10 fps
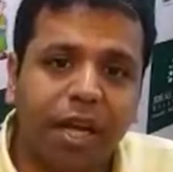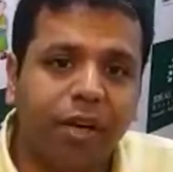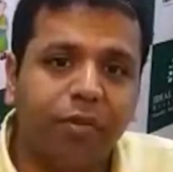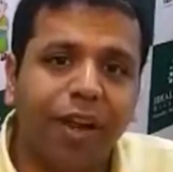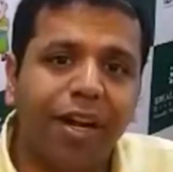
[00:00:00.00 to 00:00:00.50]

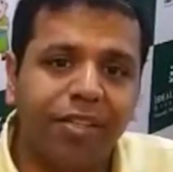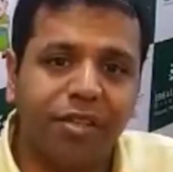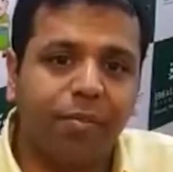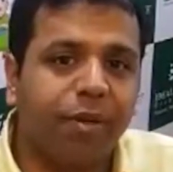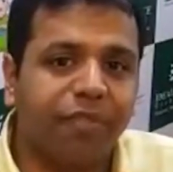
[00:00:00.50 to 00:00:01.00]
into very
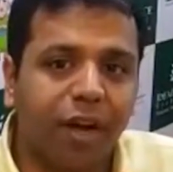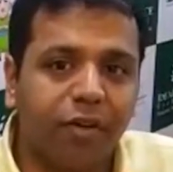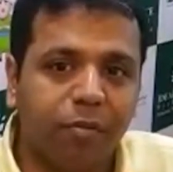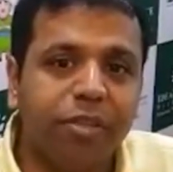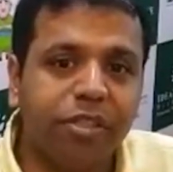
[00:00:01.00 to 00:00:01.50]
disruptive kind
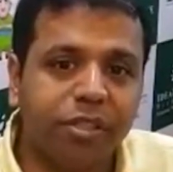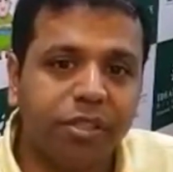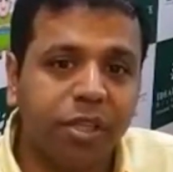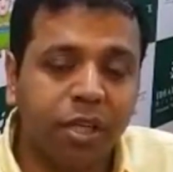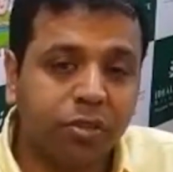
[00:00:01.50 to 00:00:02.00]
of business,
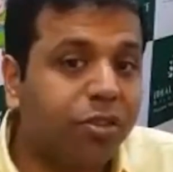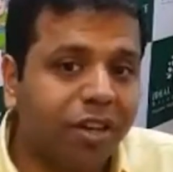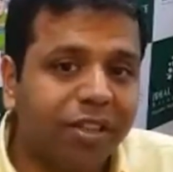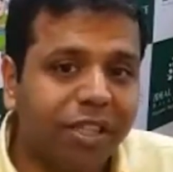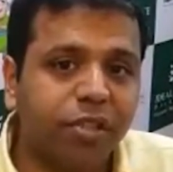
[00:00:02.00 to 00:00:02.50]
so the
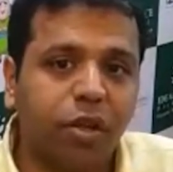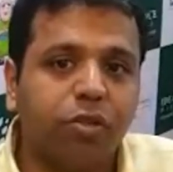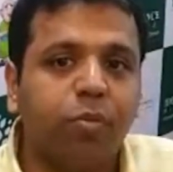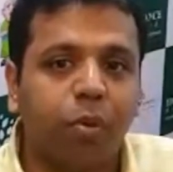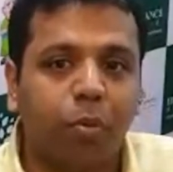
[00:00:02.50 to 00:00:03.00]
risk is
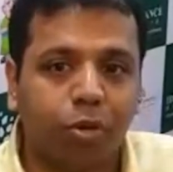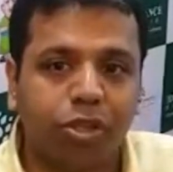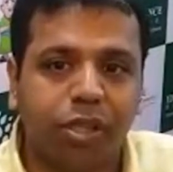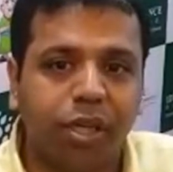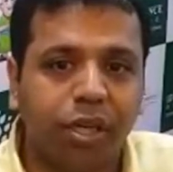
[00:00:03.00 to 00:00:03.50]
also
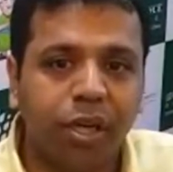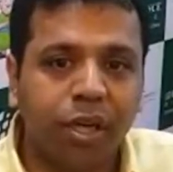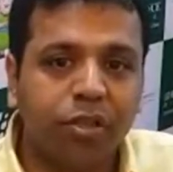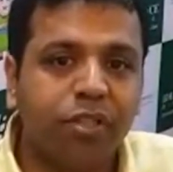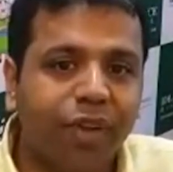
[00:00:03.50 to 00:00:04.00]
proportionate.
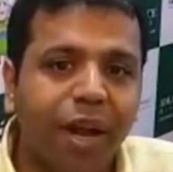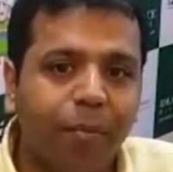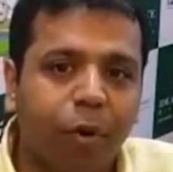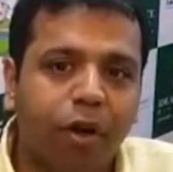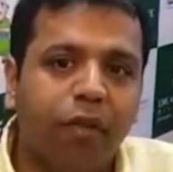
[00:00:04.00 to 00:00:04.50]
So it's very
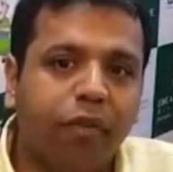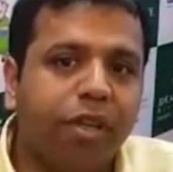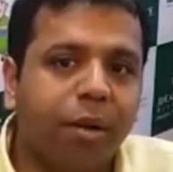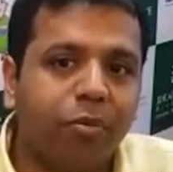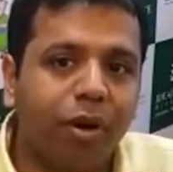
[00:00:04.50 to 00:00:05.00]
important for
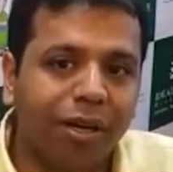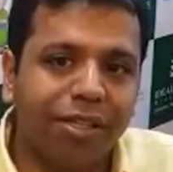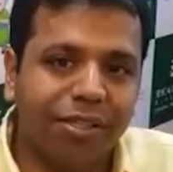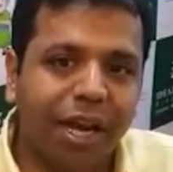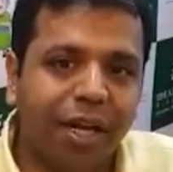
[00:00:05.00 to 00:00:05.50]
them to
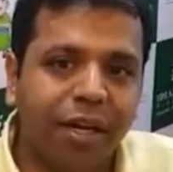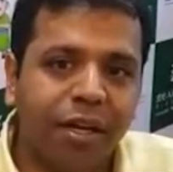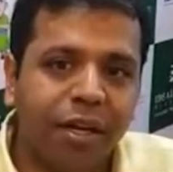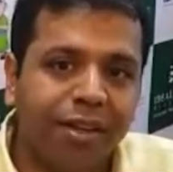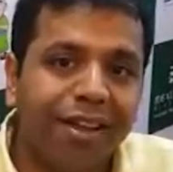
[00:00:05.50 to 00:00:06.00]
understand
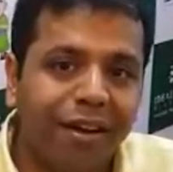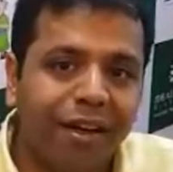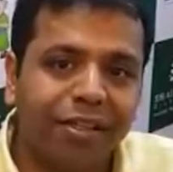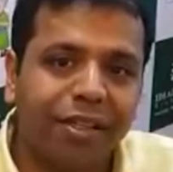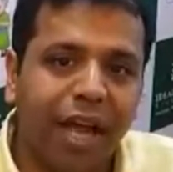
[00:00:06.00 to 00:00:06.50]
their
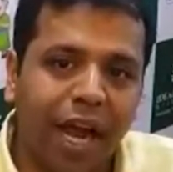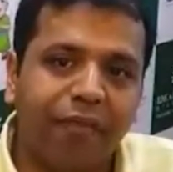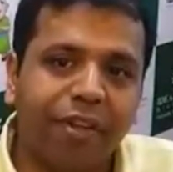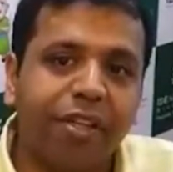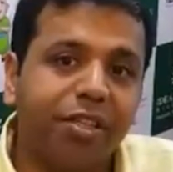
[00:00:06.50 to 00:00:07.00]
risk and
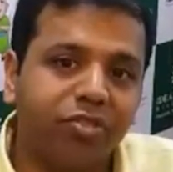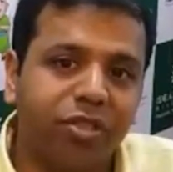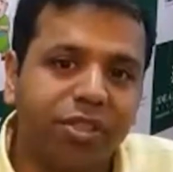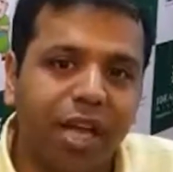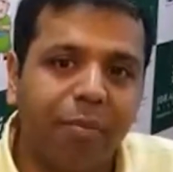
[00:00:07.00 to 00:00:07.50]
whether this
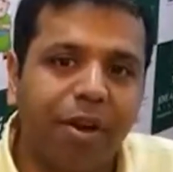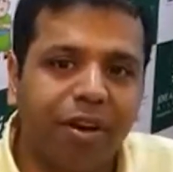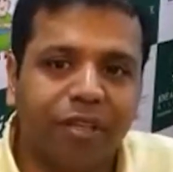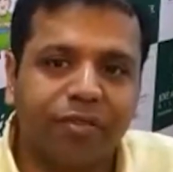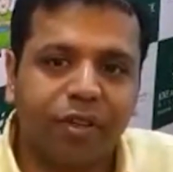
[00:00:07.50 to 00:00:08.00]
risk can be
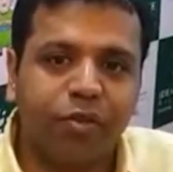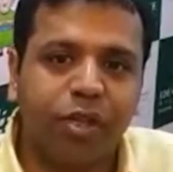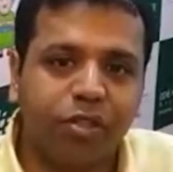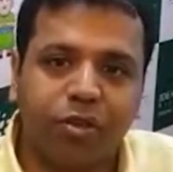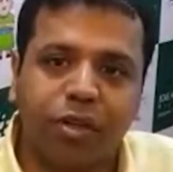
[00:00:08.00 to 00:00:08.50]
transferred to the
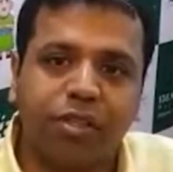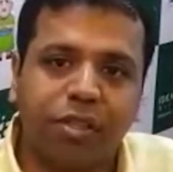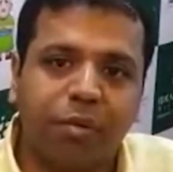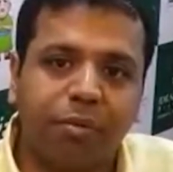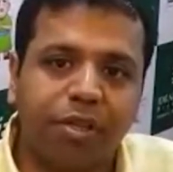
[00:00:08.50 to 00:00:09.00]
insurance
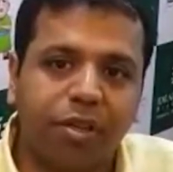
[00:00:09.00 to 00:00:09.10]
companies